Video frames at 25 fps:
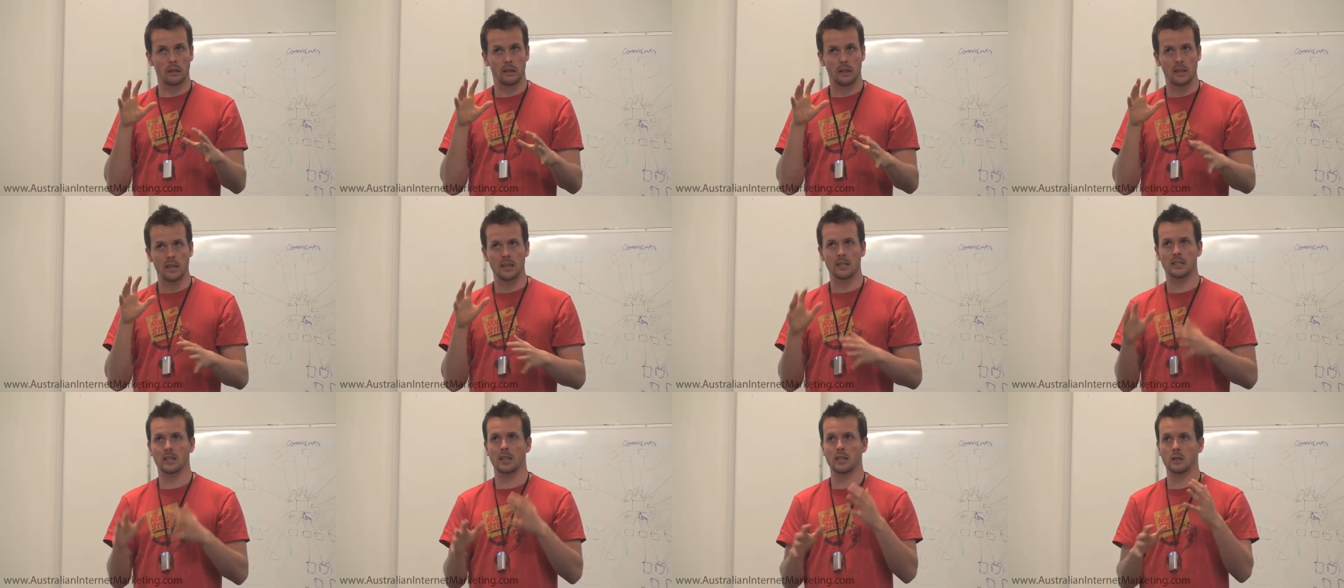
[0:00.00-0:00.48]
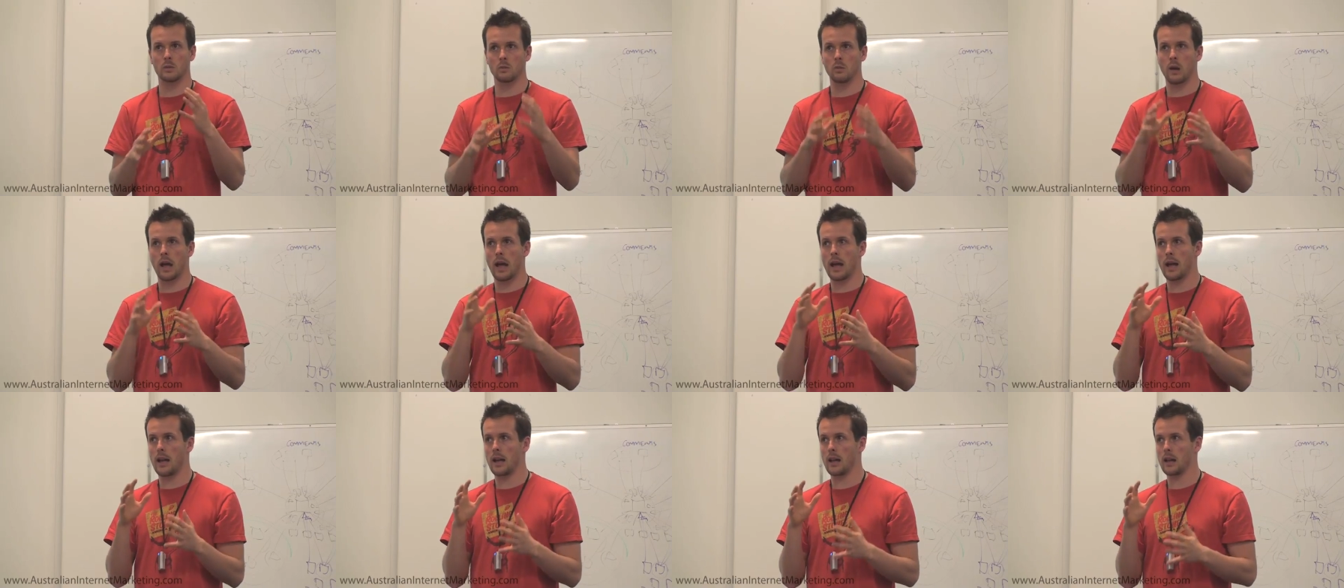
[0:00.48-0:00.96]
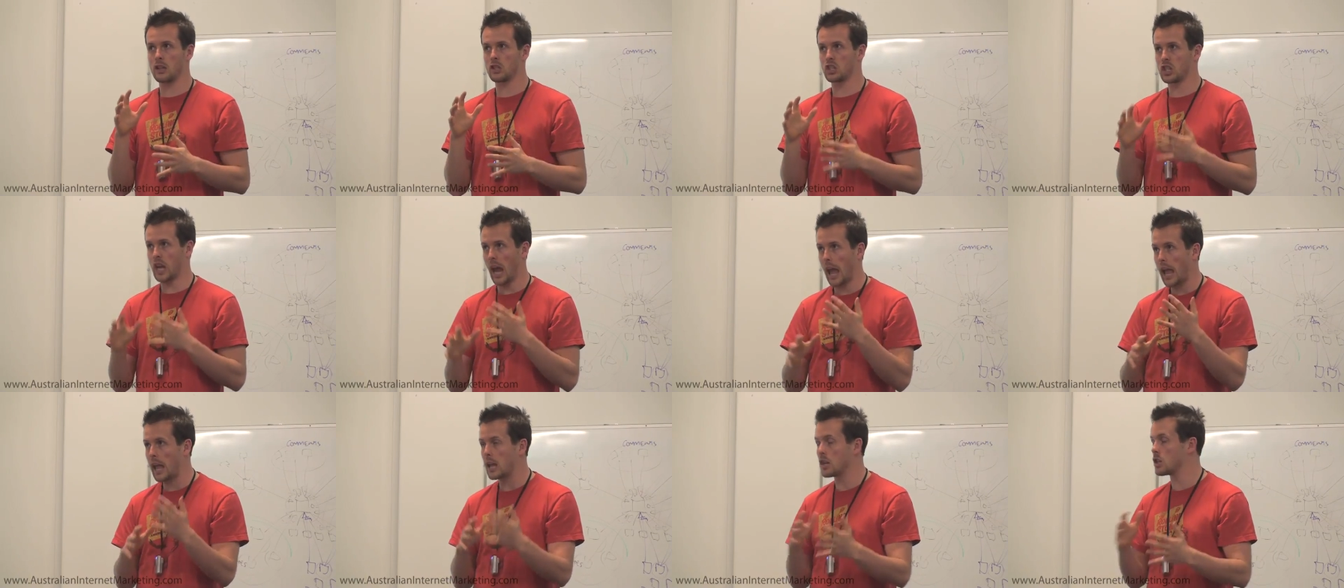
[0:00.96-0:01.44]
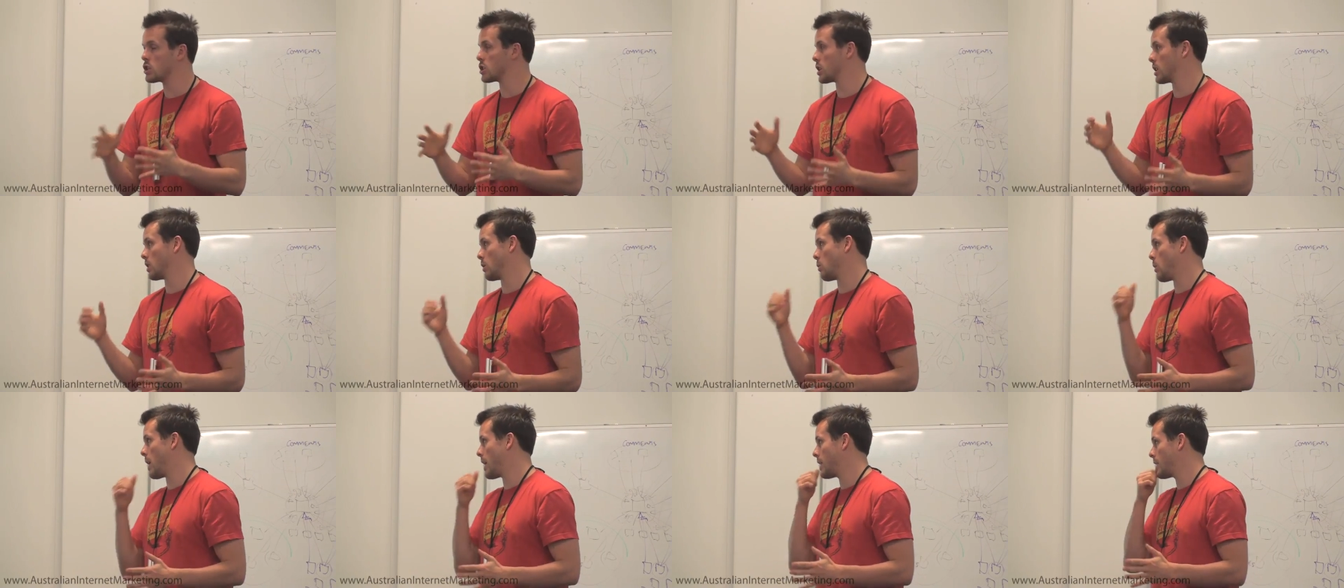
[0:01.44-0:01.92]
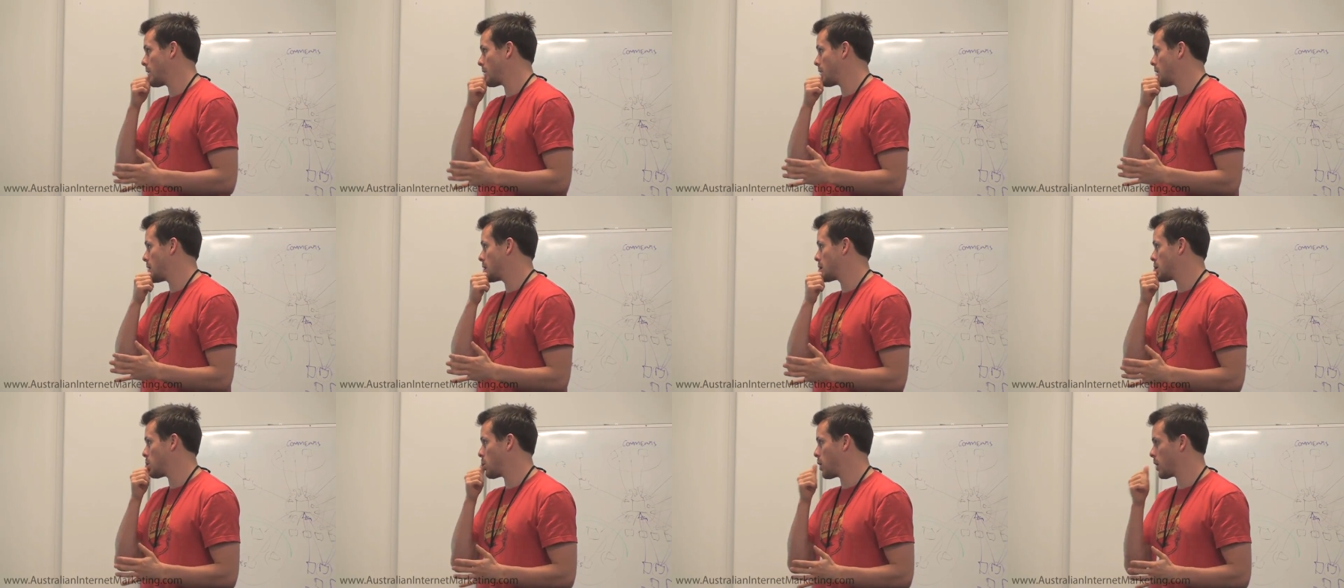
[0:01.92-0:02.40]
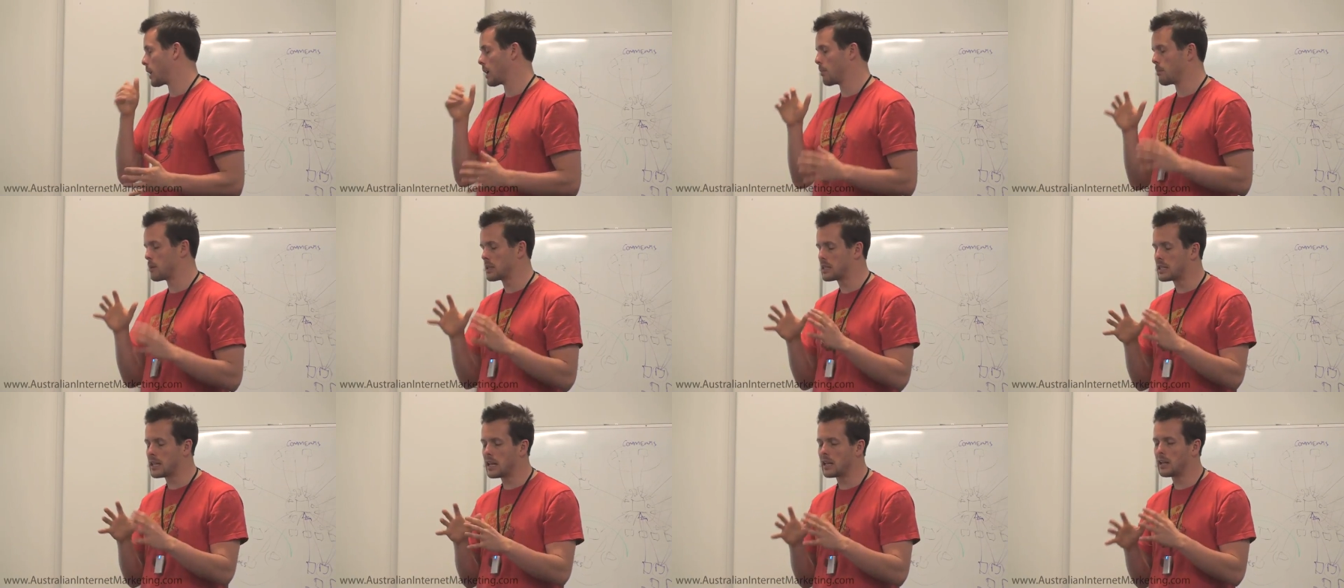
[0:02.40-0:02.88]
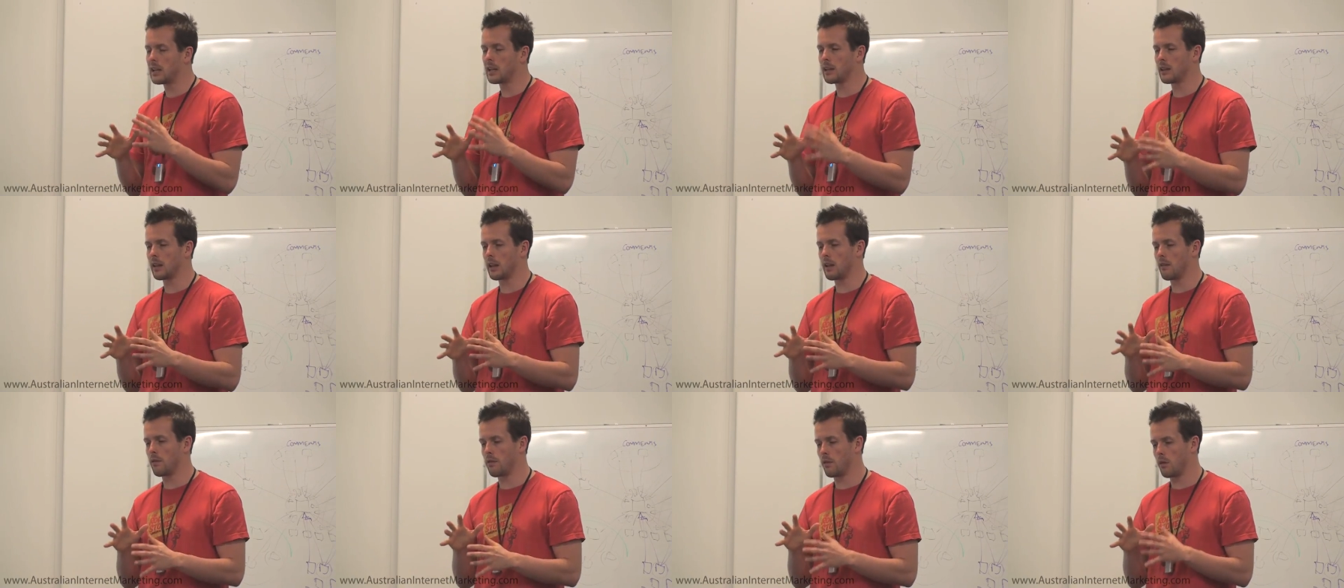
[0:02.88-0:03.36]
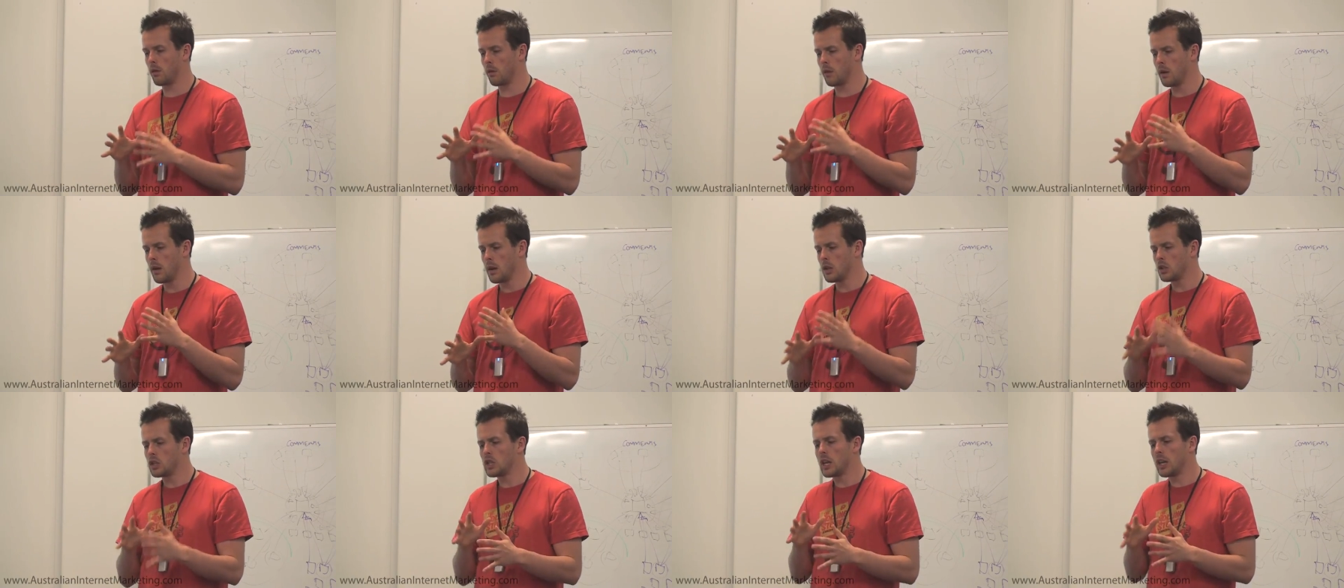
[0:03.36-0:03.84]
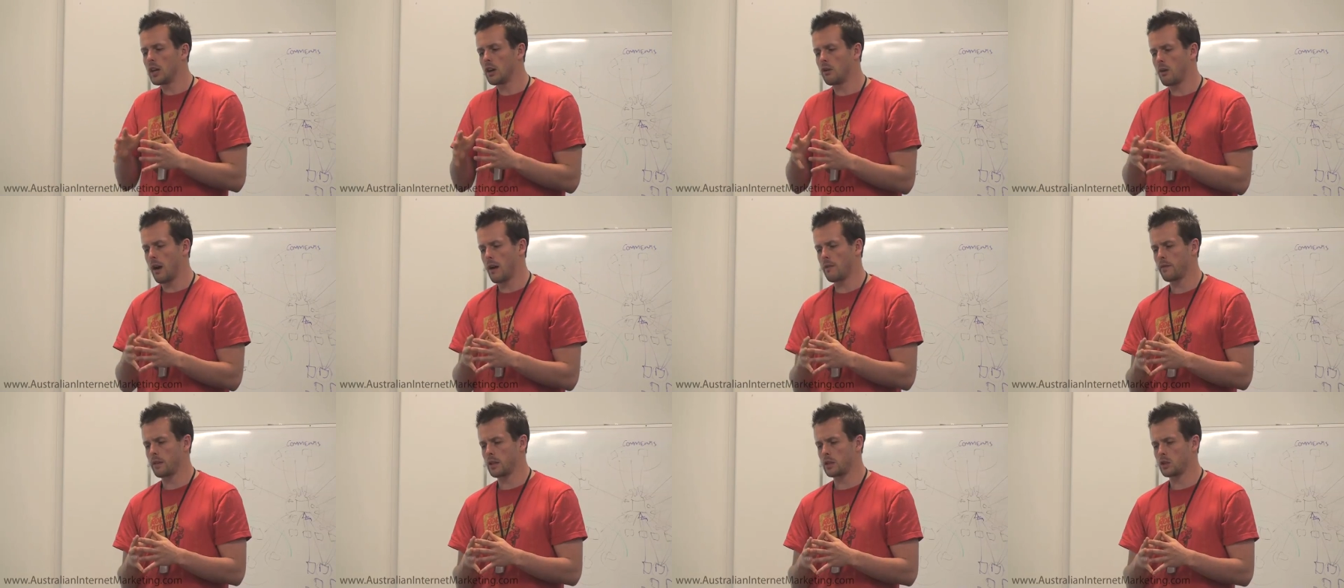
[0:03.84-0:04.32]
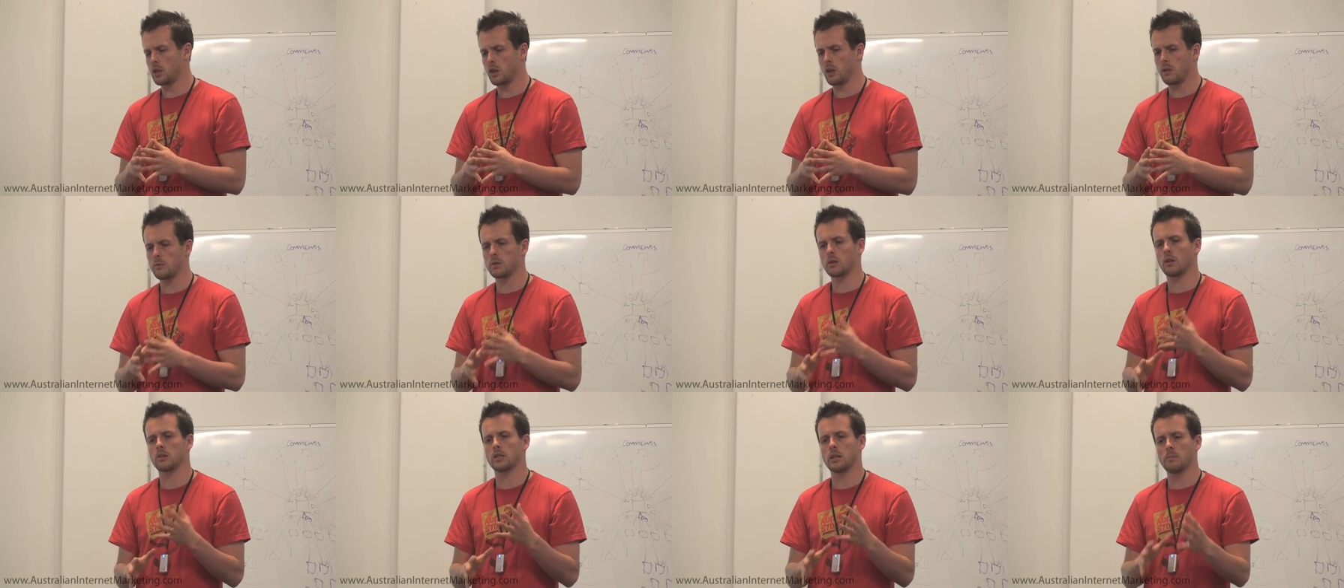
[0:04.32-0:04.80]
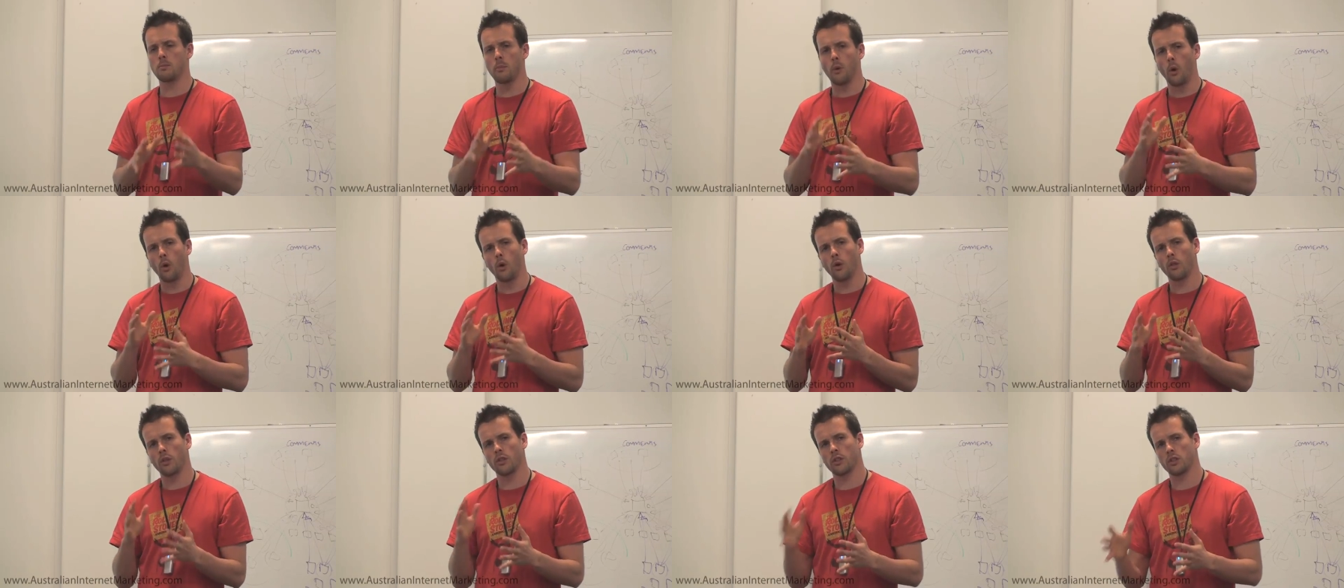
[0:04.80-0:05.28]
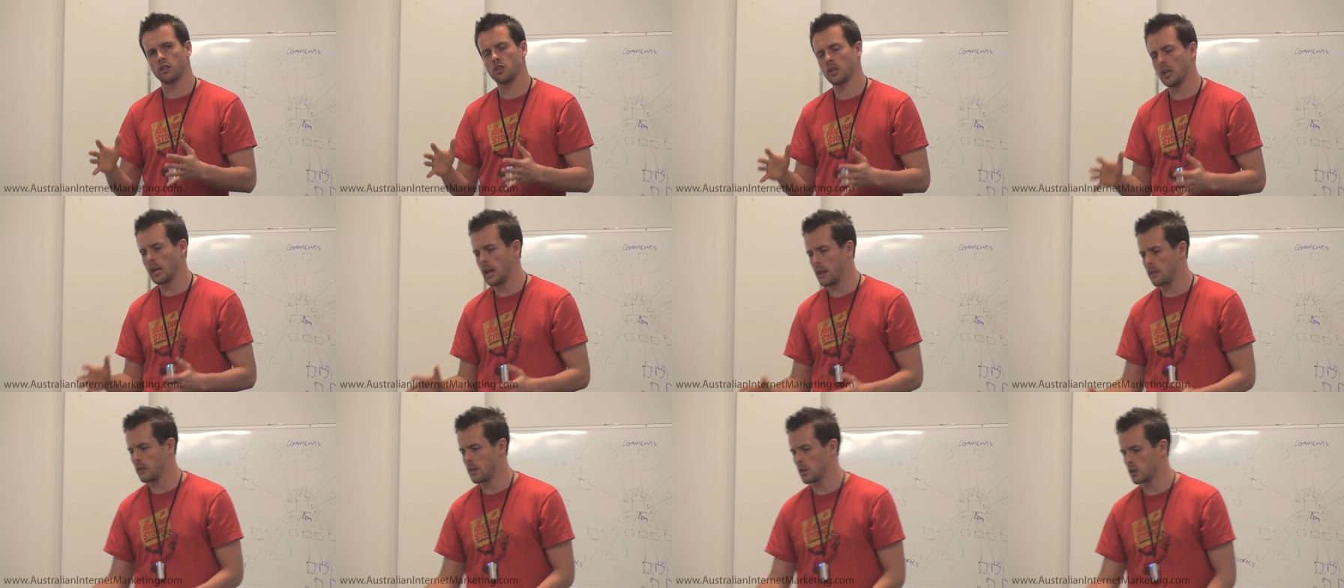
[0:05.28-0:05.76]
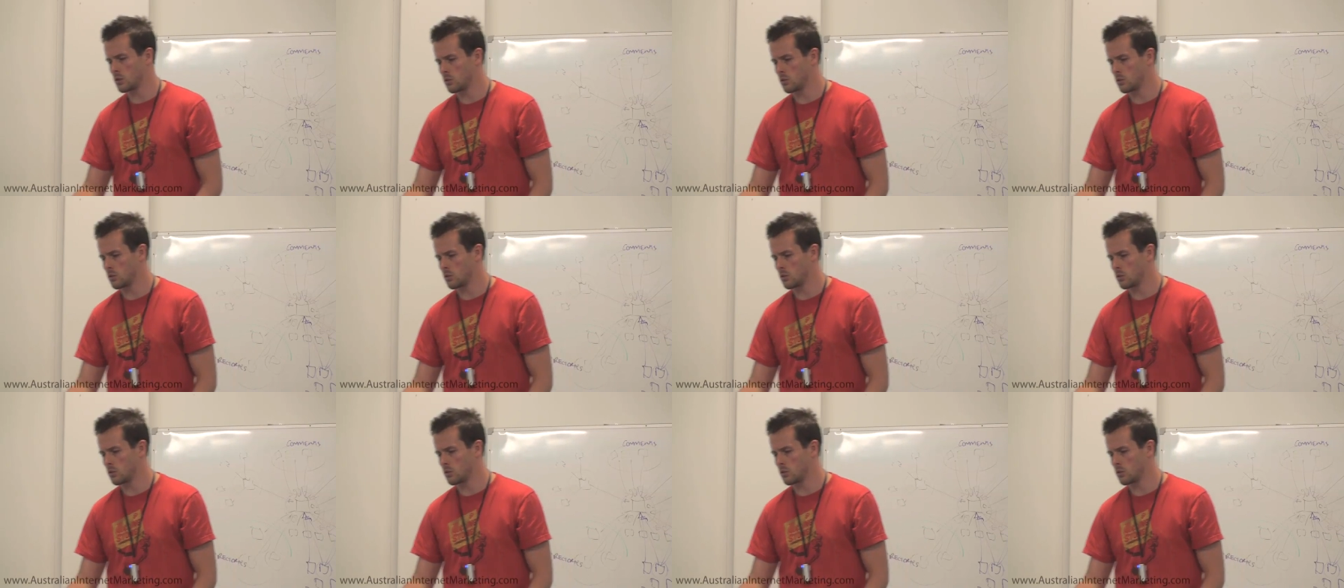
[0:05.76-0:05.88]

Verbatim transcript: this is uh, changing the way that things are working, particularly for geographic terms. So it's important that you get